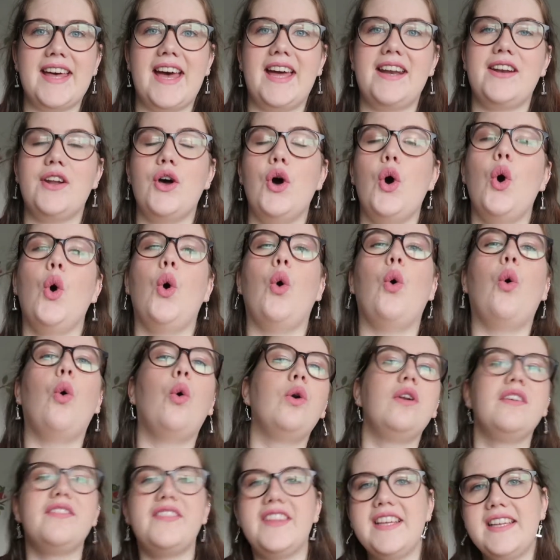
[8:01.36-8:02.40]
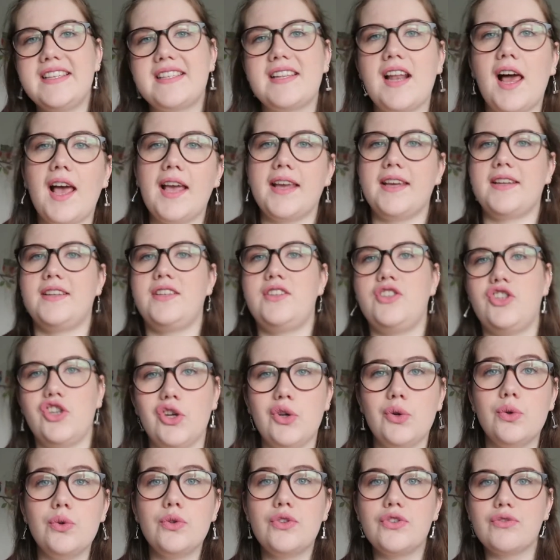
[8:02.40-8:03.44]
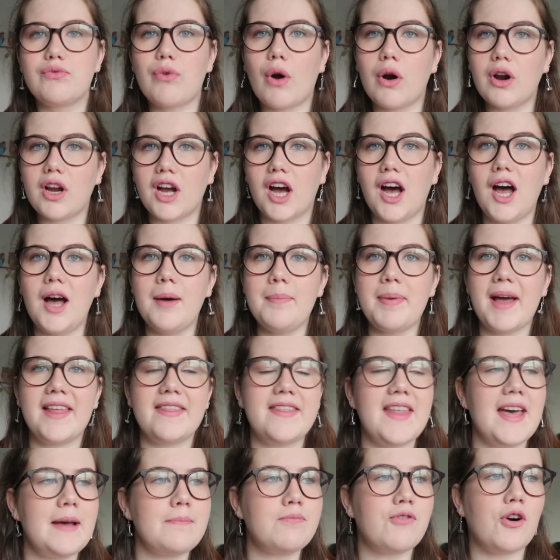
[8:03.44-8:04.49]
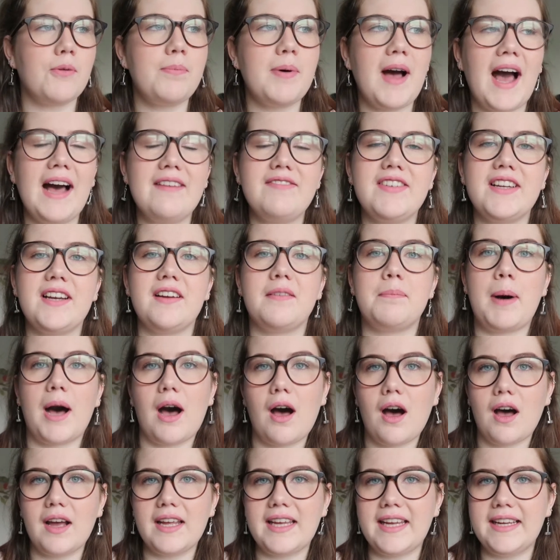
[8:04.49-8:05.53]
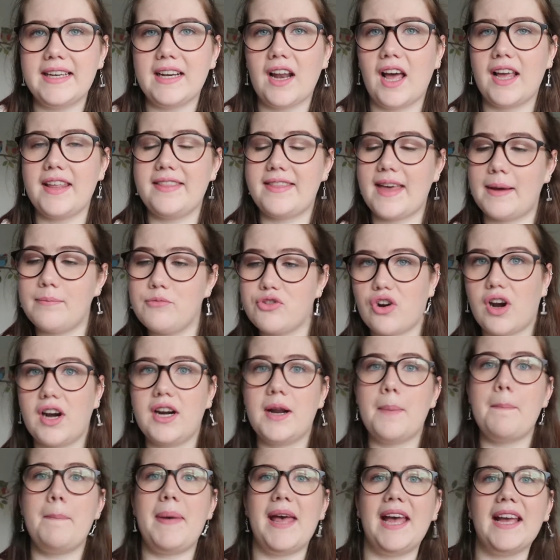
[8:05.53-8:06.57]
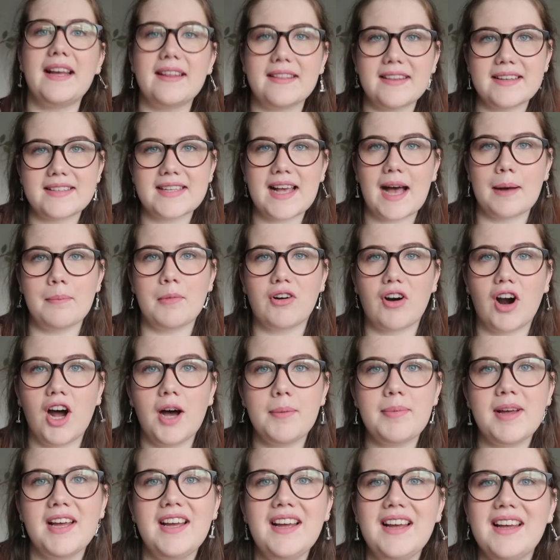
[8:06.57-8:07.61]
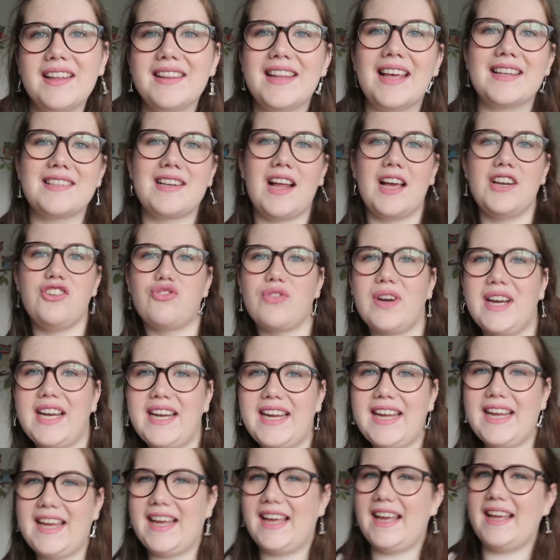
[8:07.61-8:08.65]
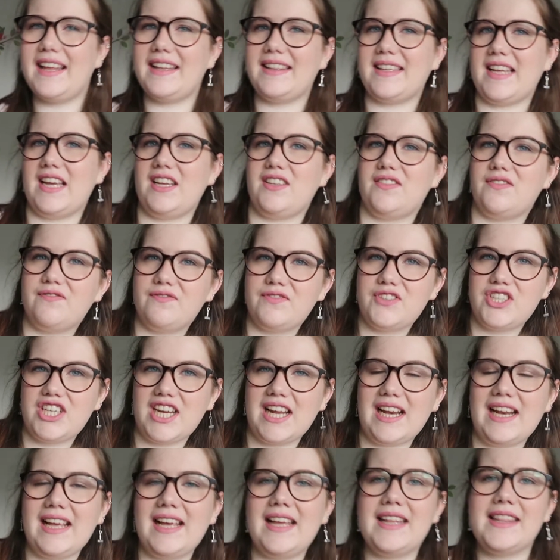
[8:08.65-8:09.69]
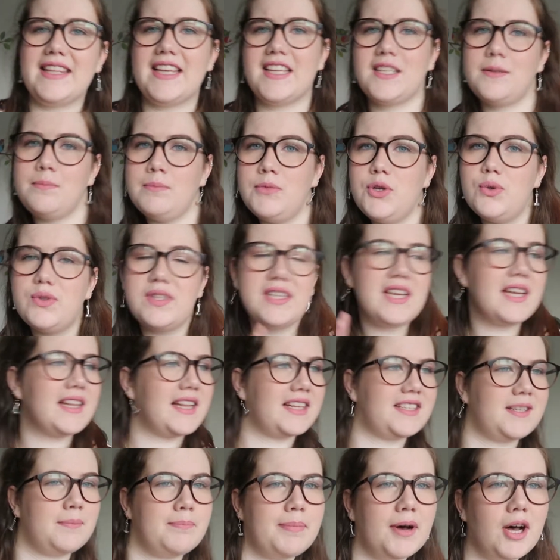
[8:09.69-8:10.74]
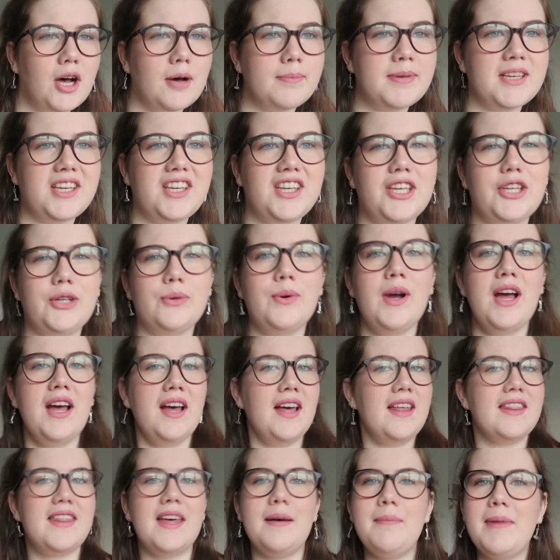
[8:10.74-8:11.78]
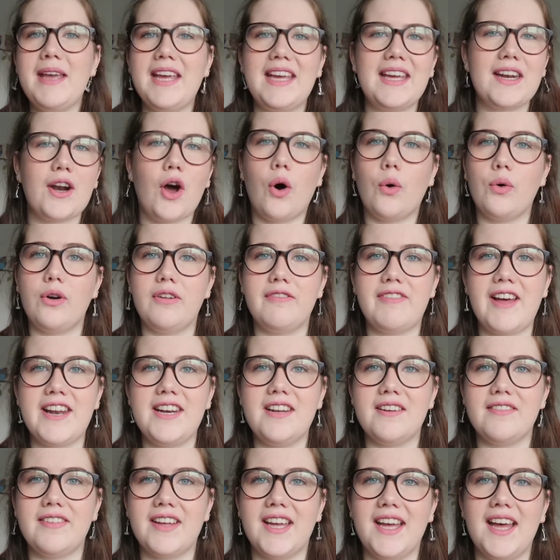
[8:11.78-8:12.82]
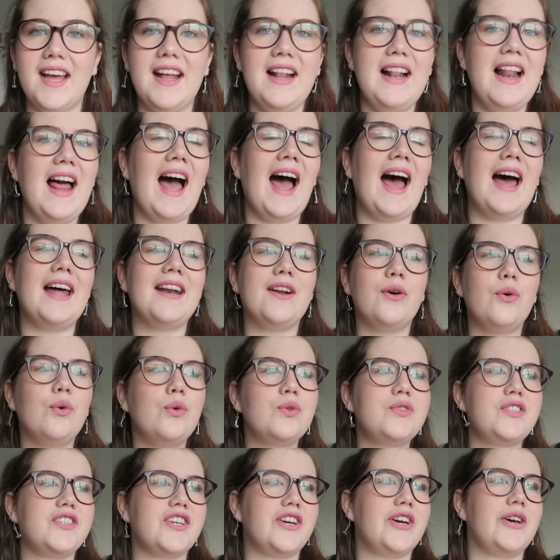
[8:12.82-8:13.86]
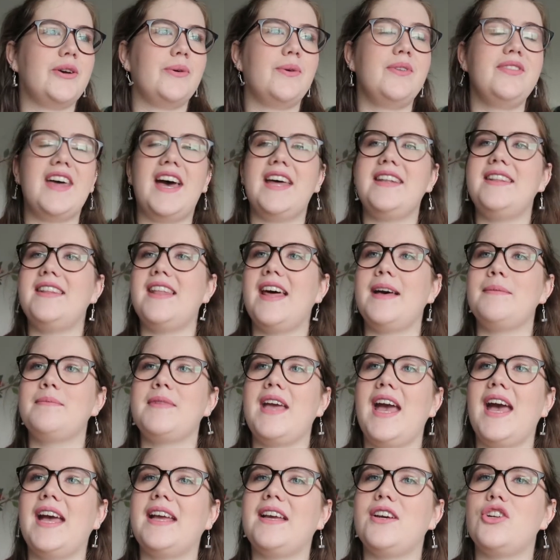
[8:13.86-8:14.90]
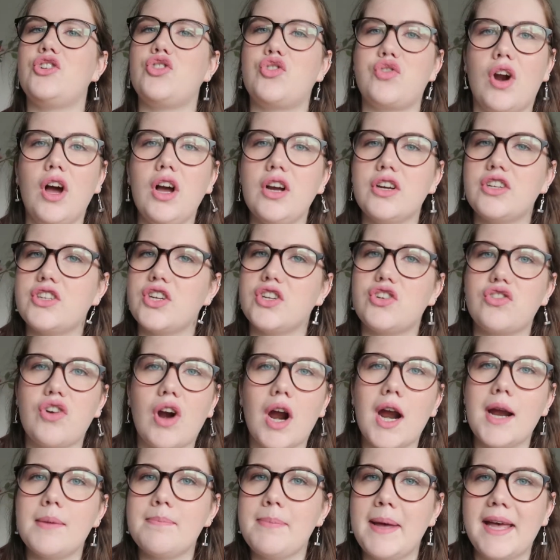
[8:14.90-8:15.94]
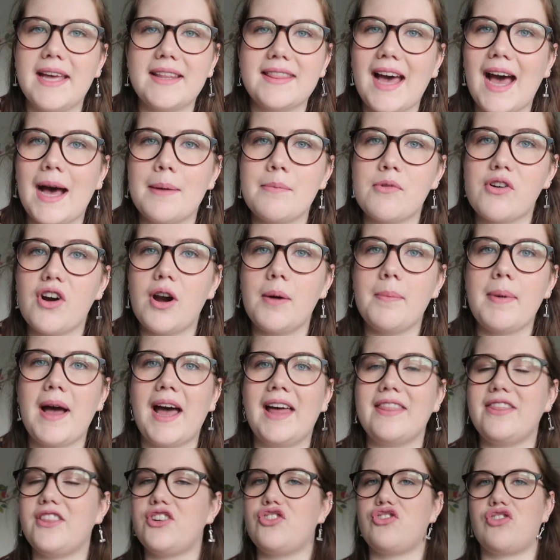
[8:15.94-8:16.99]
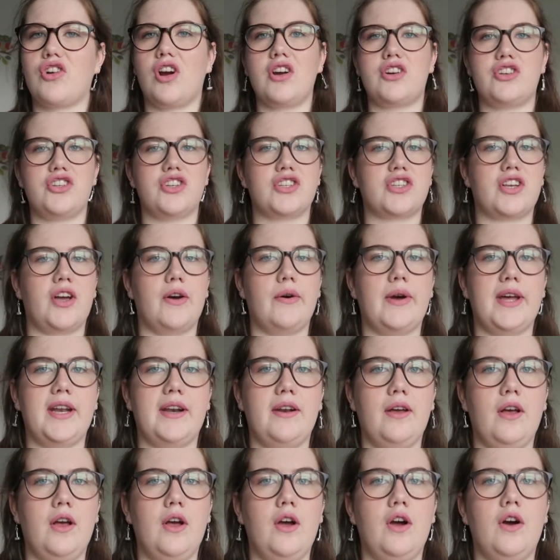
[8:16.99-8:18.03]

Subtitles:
then all of these, like, dudes rock up and they're proper having a party, like them trying to pick this hammer up. There's, like, drinking, there's chilling, there's music, there's a barbecue. They're making a whole event of it. And also then them getting a truck to try and pick the hammer up and the truck just going,